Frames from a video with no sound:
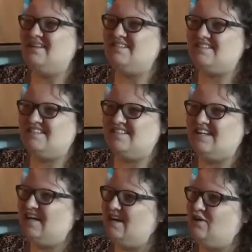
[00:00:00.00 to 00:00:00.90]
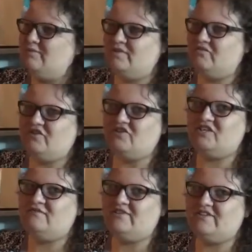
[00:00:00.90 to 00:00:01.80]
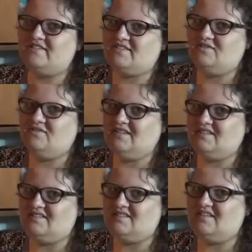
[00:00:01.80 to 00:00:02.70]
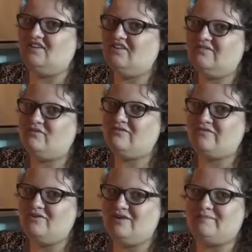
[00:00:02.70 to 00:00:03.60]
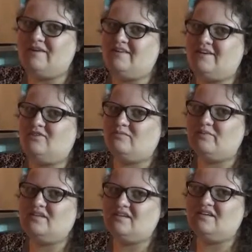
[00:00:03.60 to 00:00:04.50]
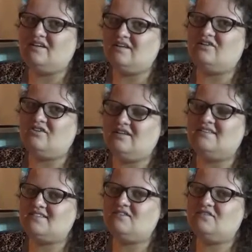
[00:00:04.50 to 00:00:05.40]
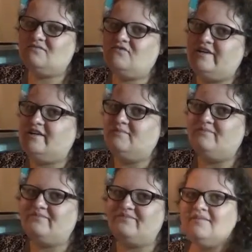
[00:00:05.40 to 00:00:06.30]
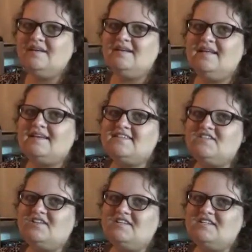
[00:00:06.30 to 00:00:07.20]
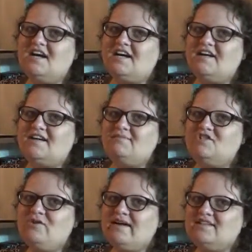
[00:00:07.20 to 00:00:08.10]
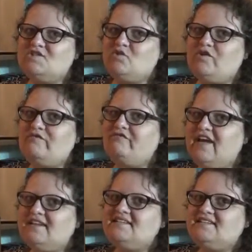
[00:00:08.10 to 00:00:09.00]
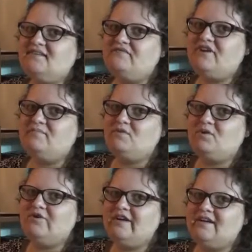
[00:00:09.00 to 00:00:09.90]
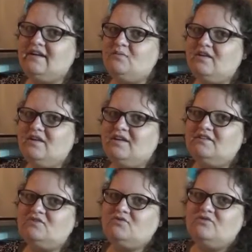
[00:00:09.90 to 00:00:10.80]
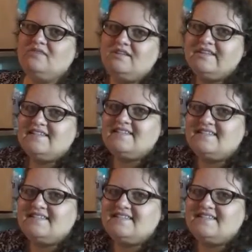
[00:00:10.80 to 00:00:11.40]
but uh, I hope to finish it very soon, and uh, I'll have a review up. I think it'll be a good. It's a good read. Next on the docket, I'm doing a sort of fantasy February, and I want to get through this